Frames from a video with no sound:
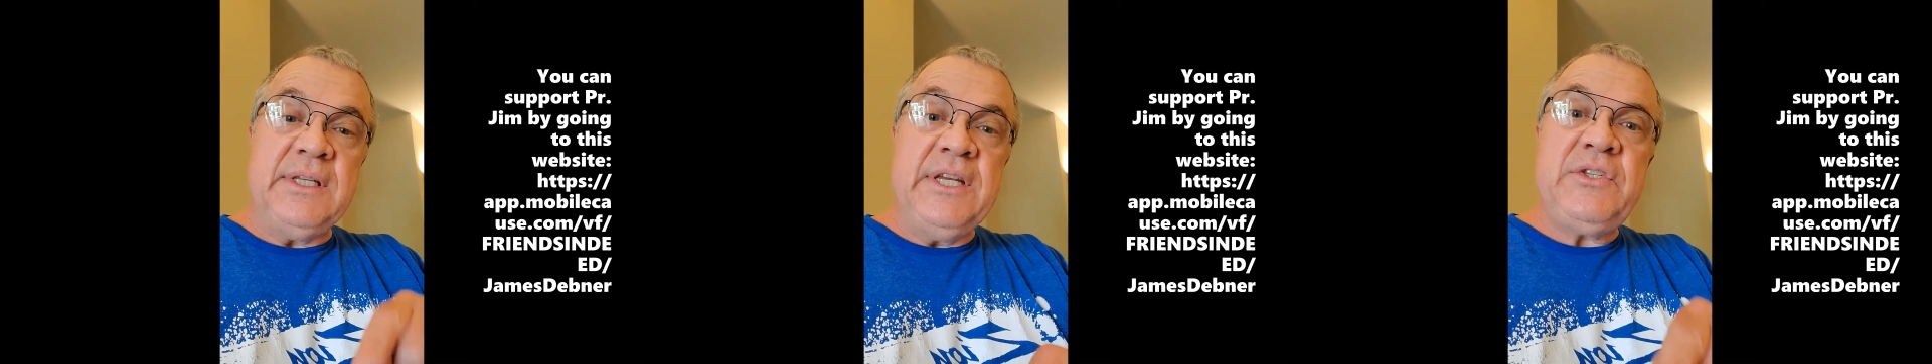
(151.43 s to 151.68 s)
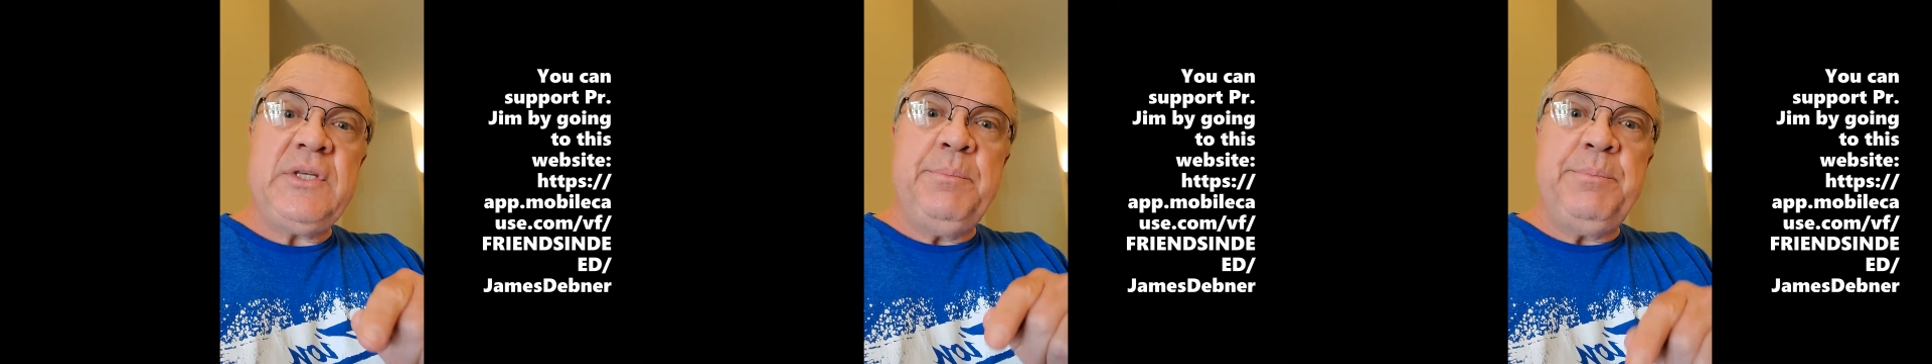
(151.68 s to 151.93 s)

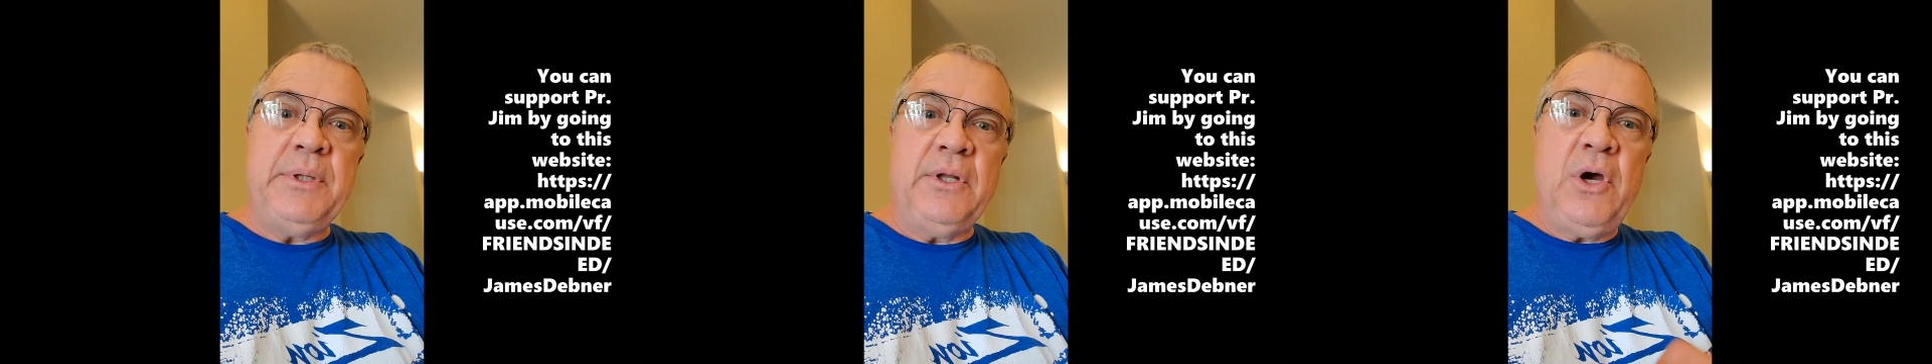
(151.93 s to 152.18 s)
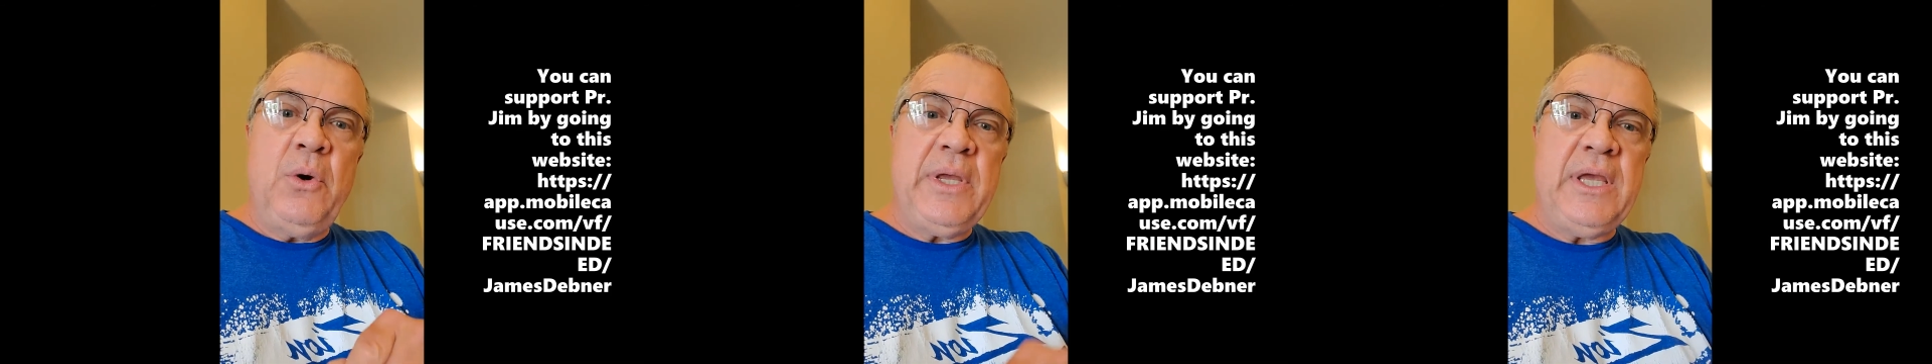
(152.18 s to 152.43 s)
listed
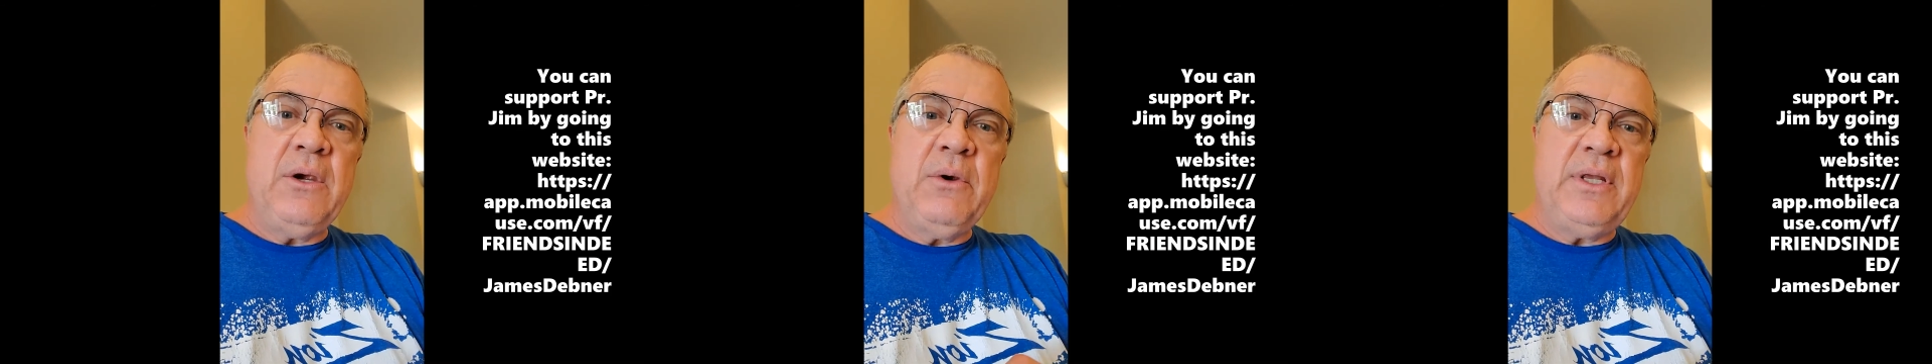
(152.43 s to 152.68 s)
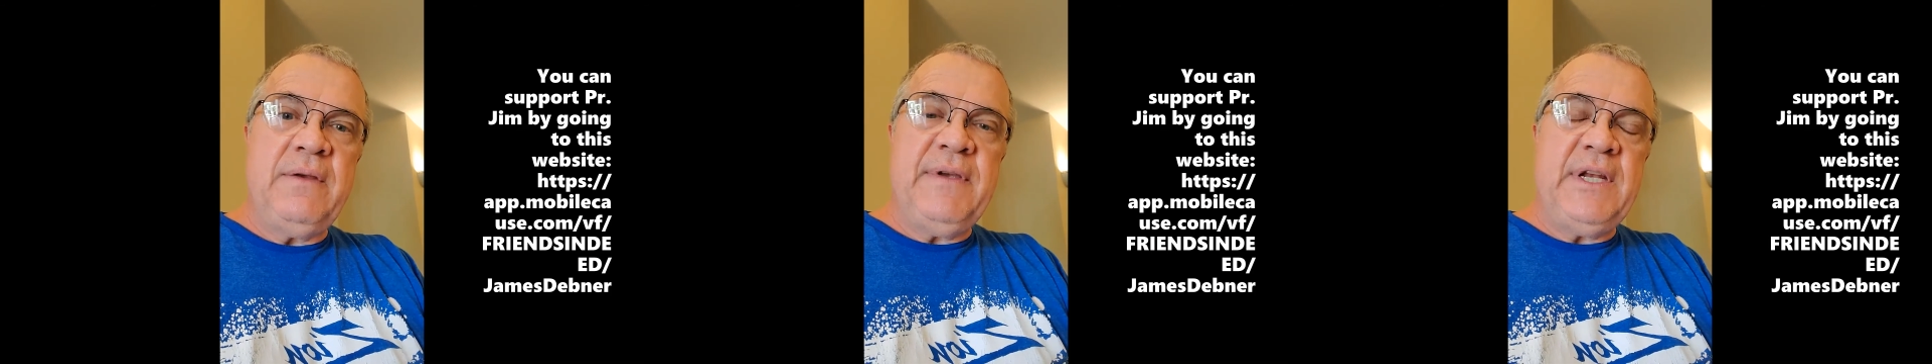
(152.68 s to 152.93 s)
below here
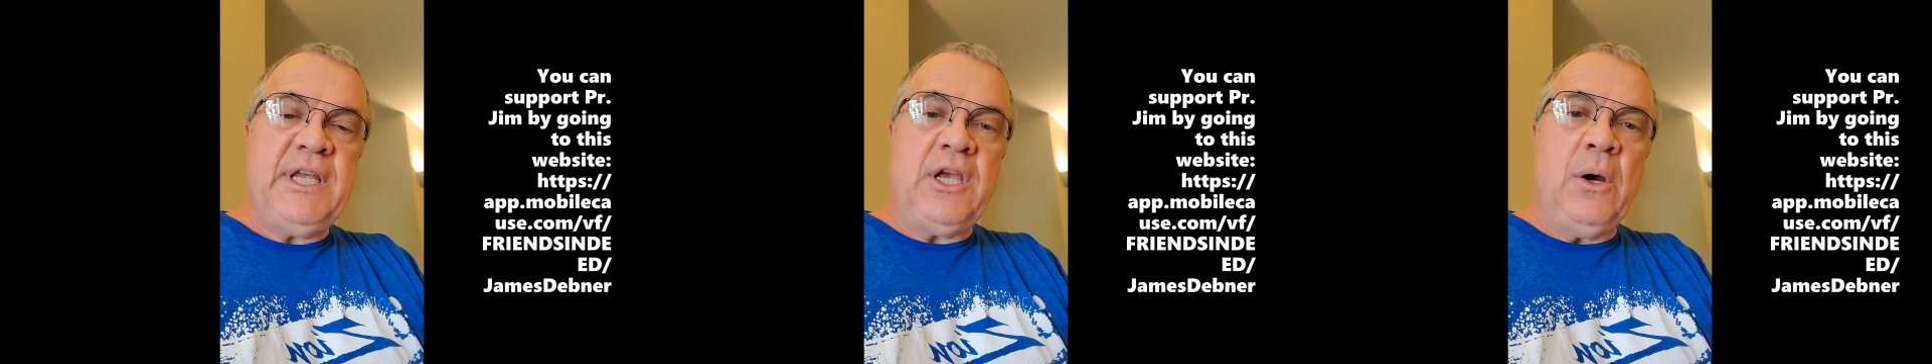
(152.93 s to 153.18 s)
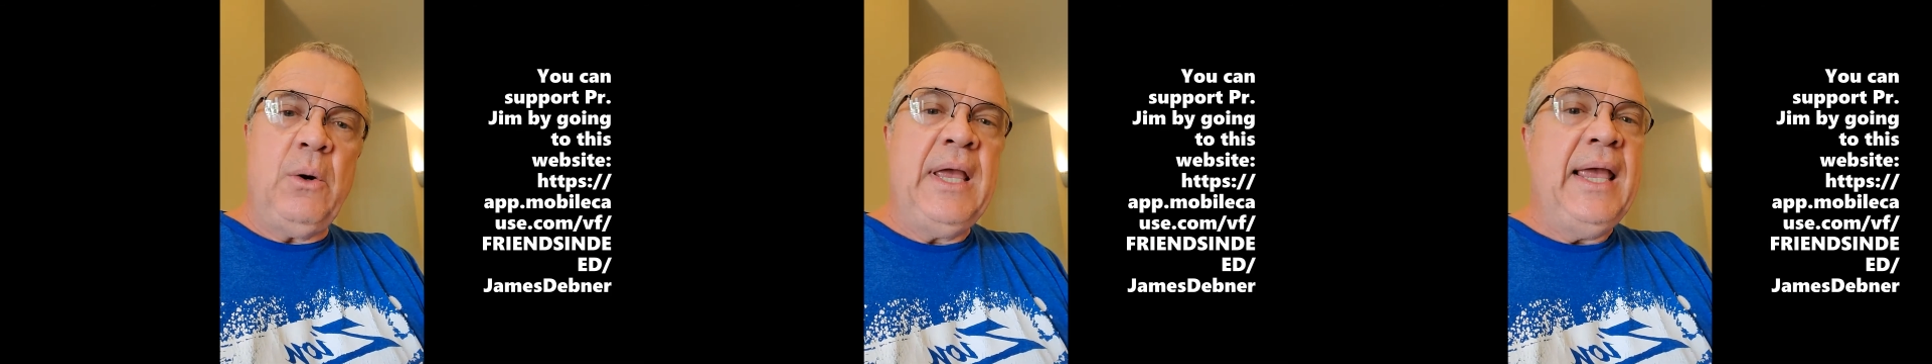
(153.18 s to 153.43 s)
in the
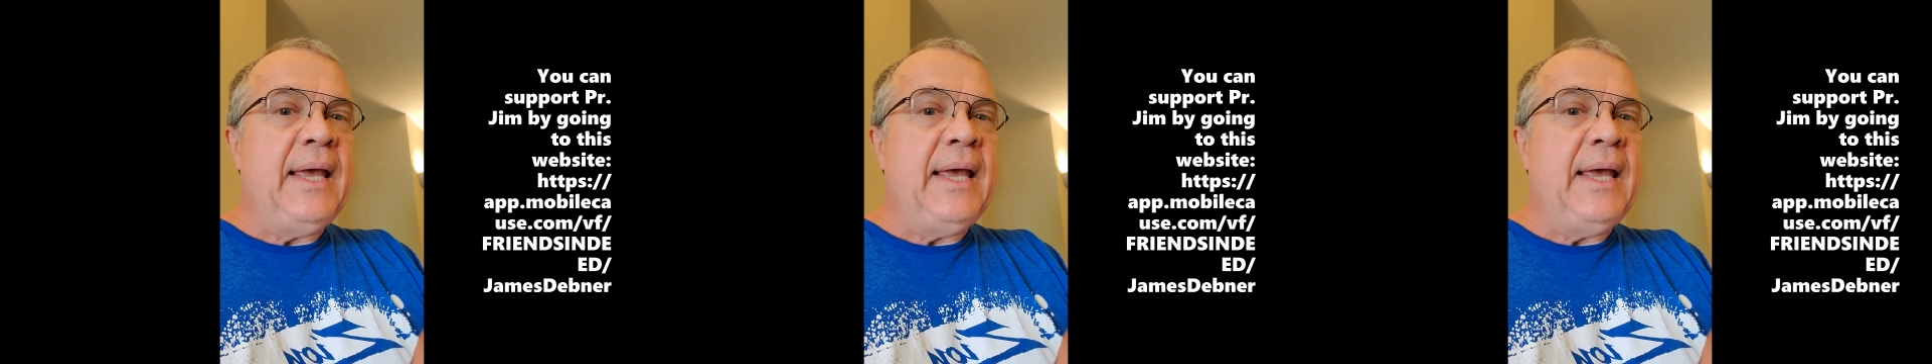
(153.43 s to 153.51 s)
video,